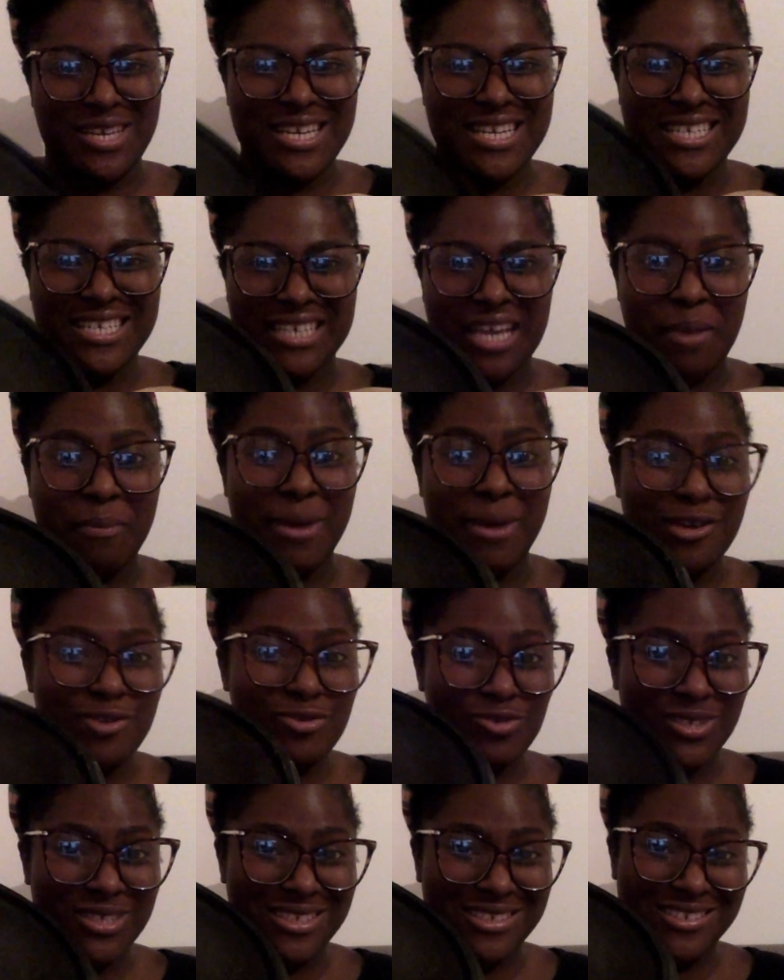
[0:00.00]
Anytime I
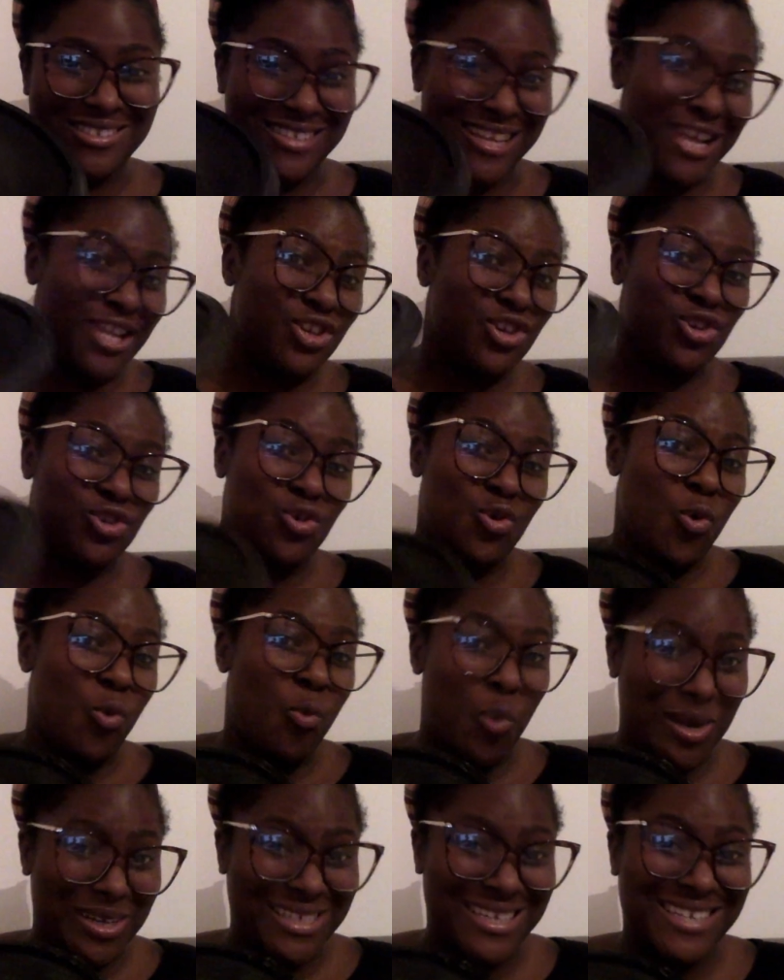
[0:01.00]
use this, then you know
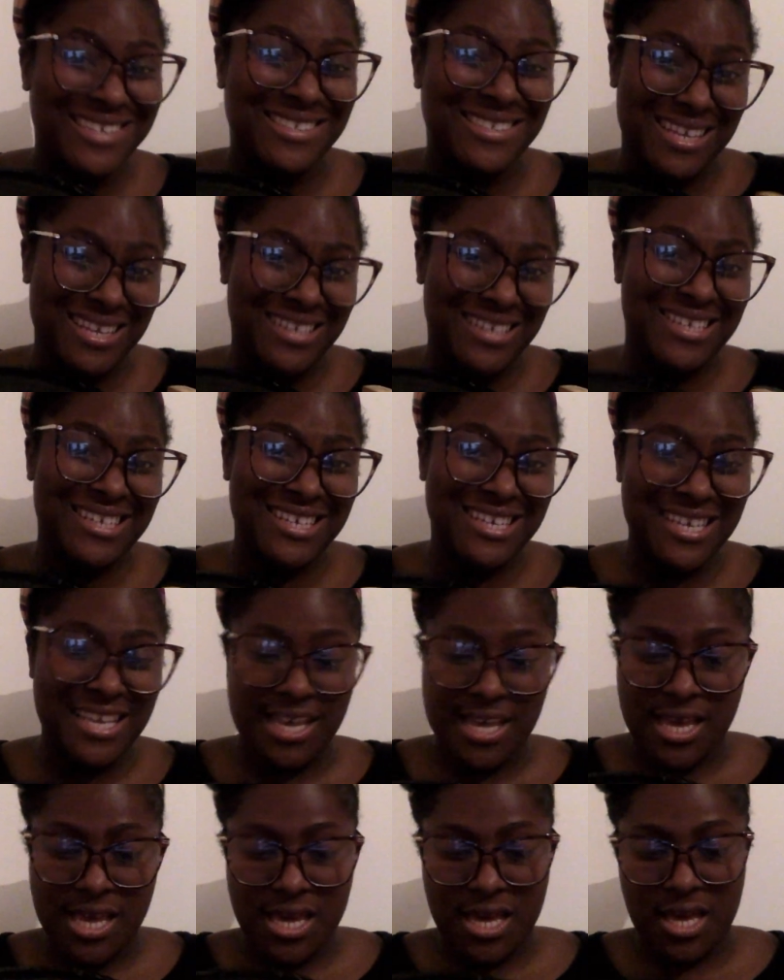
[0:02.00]
what exactly
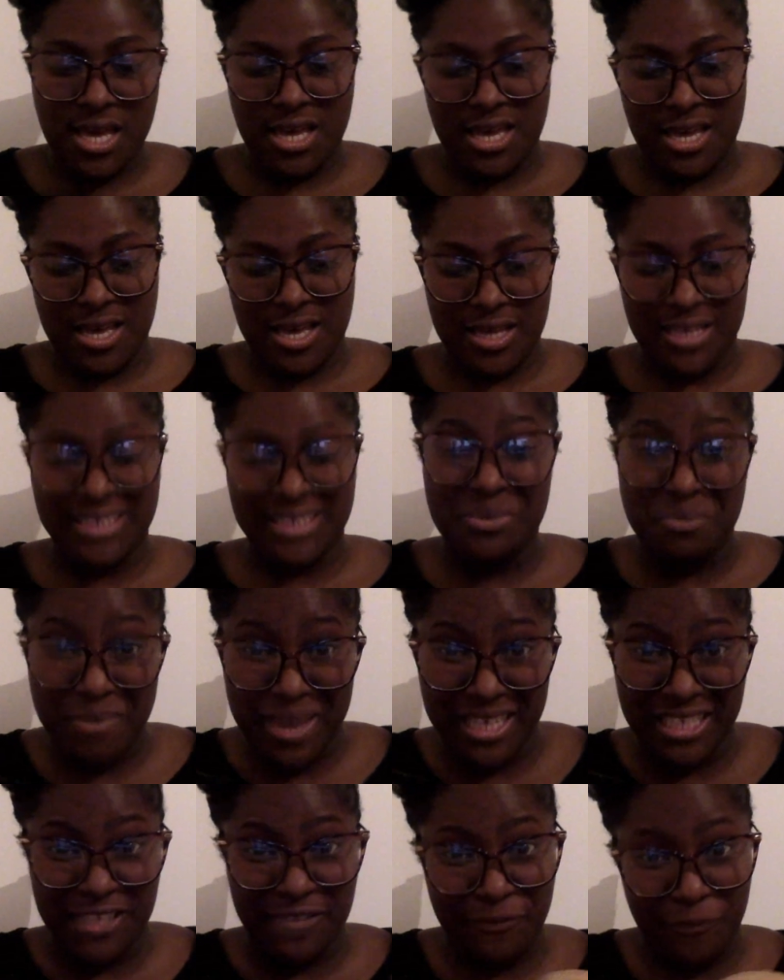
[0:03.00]
it's
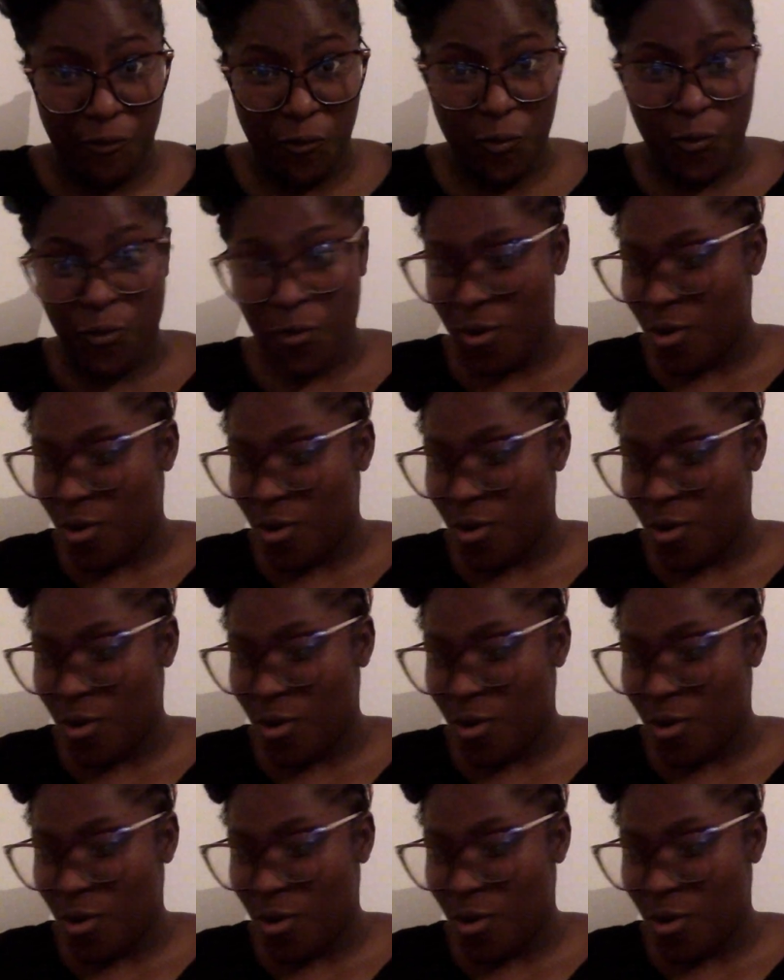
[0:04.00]
meant for.